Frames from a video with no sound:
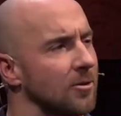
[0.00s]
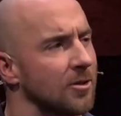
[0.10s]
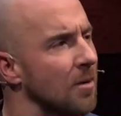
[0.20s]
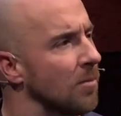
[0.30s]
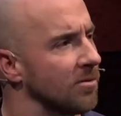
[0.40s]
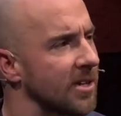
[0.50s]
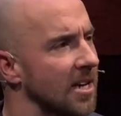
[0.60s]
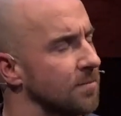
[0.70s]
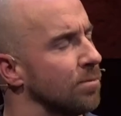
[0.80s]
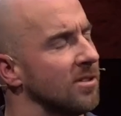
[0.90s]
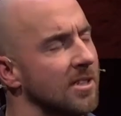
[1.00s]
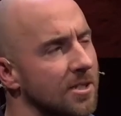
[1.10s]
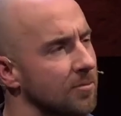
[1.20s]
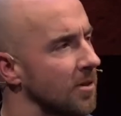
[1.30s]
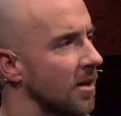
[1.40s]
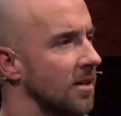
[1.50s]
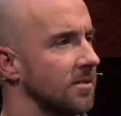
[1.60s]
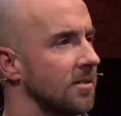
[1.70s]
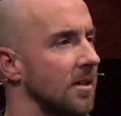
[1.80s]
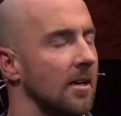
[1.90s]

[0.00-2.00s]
stumbles, God is pleased with us.